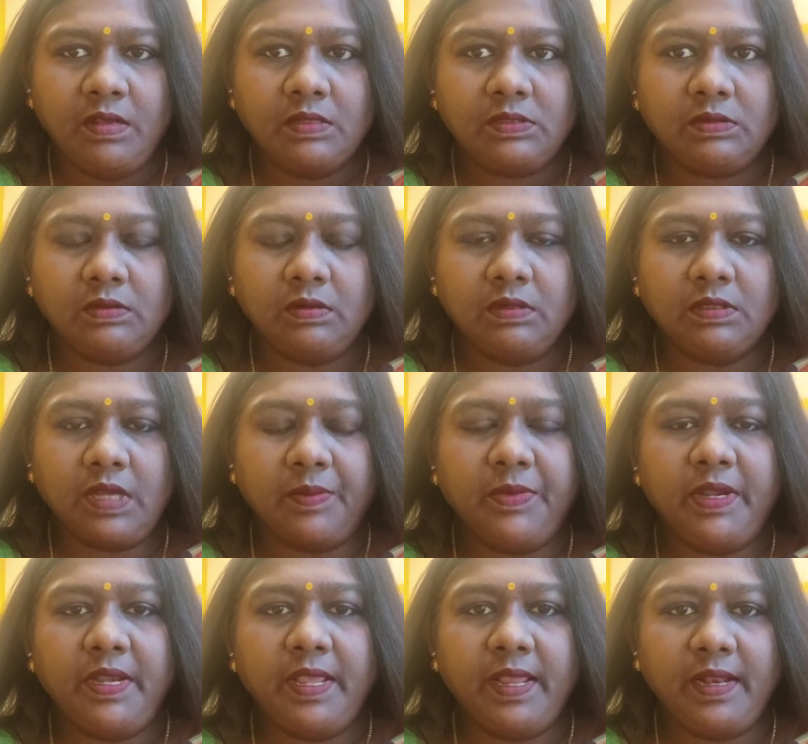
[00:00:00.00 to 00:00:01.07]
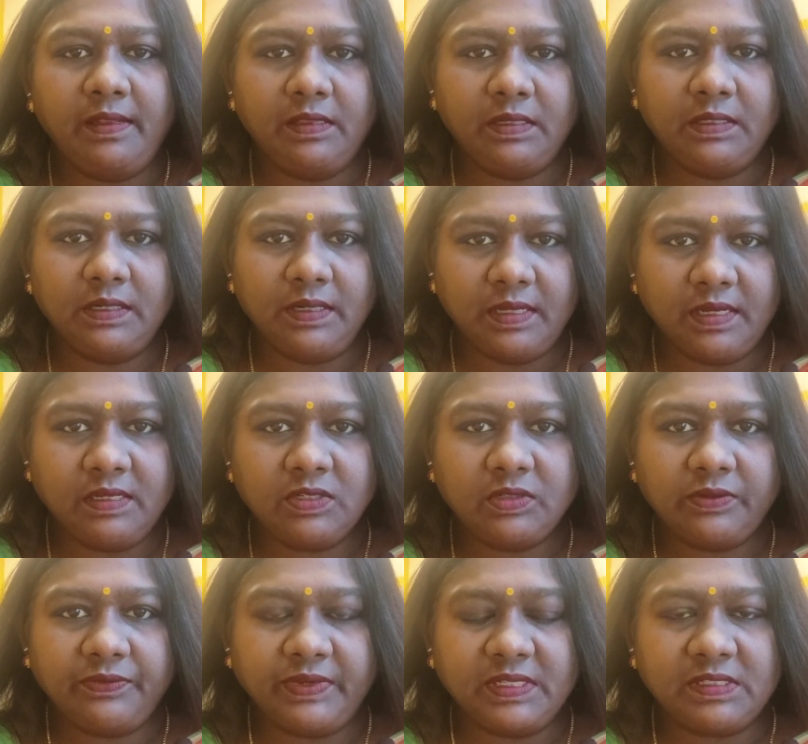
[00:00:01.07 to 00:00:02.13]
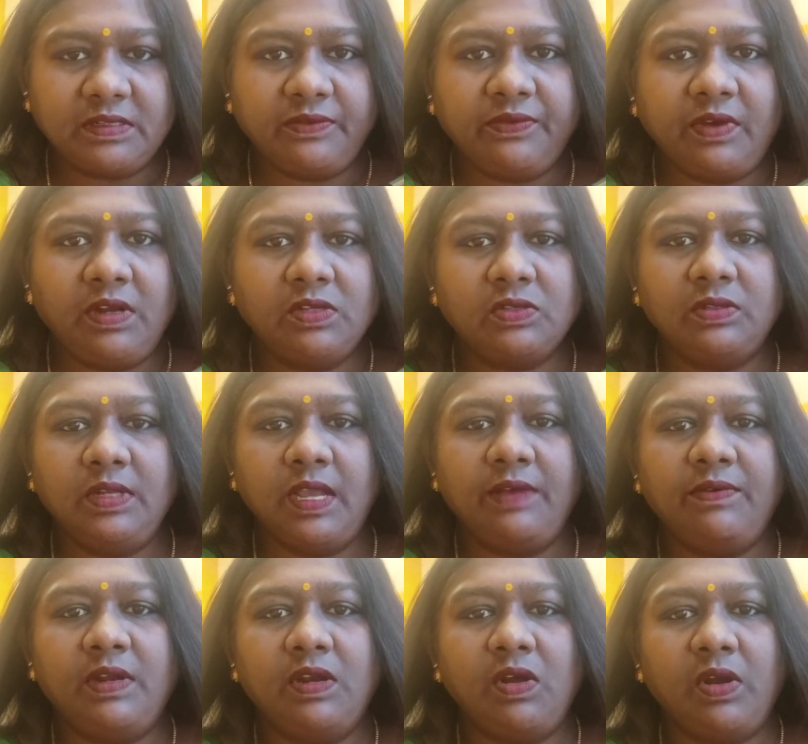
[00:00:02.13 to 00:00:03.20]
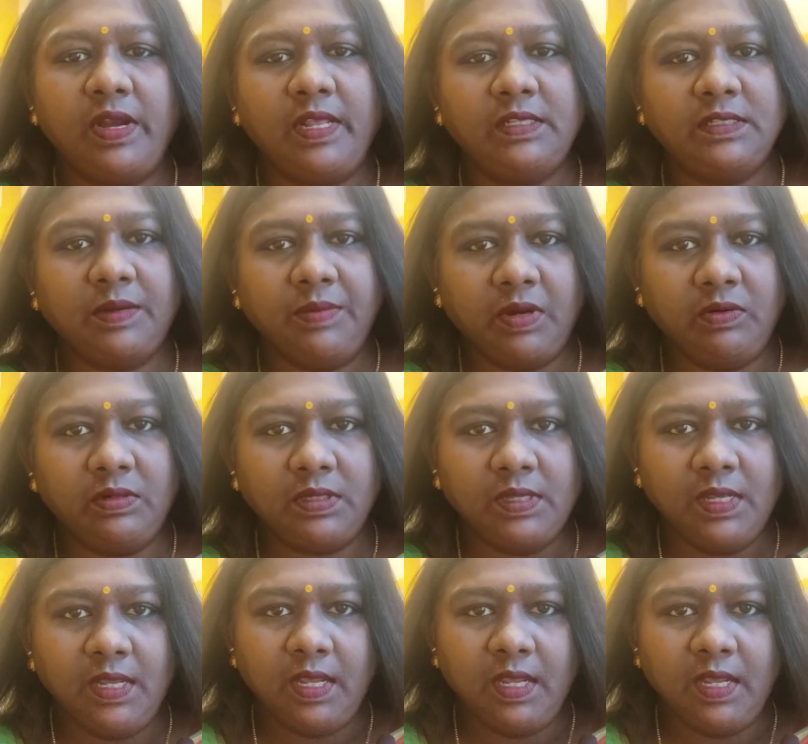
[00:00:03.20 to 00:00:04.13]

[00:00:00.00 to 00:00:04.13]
So, community health nurse first of all should have a knowledge about